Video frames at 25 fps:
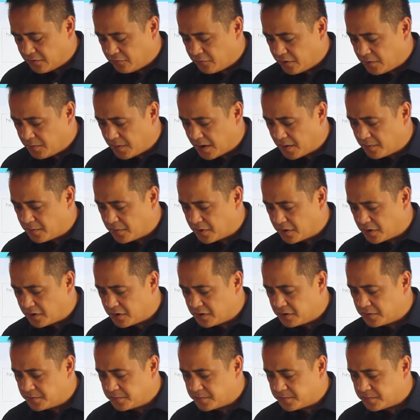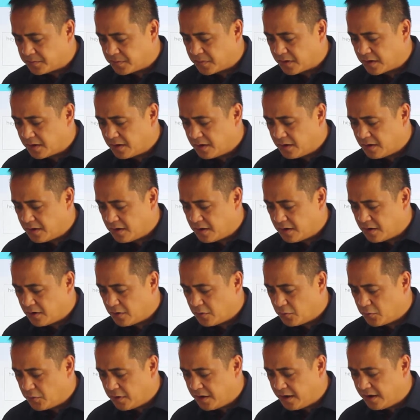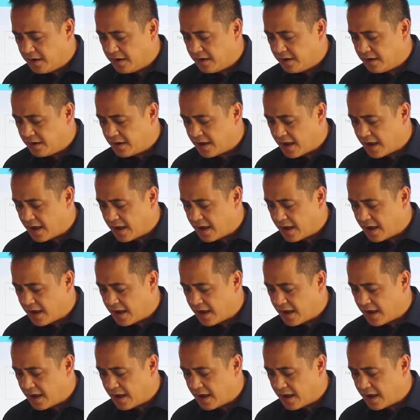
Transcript: remember we